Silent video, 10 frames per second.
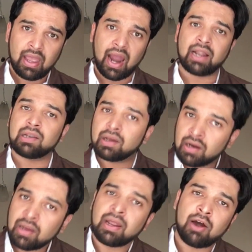and
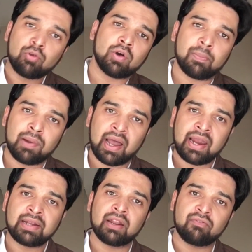learn how to apply
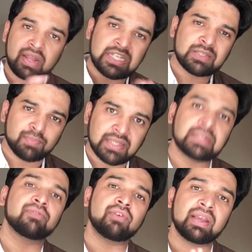it in a very
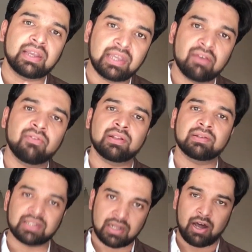specific given
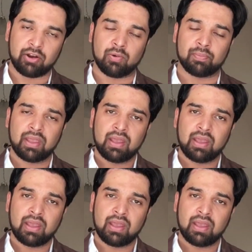scenario.